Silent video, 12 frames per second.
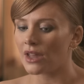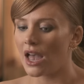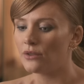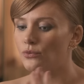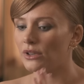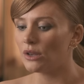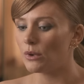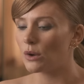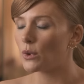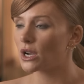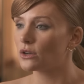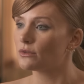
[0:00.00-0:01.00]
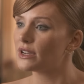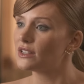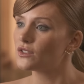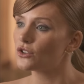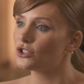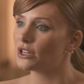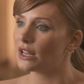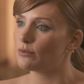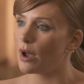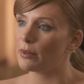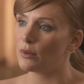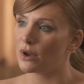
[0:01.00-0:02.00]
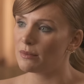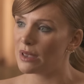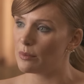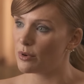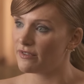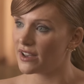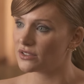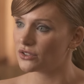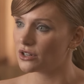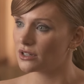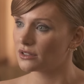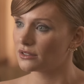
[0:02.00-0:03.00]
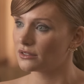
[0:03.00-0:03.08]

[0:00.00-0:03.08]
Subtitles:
I'd really want to work in research and I'd probably want to be a professor.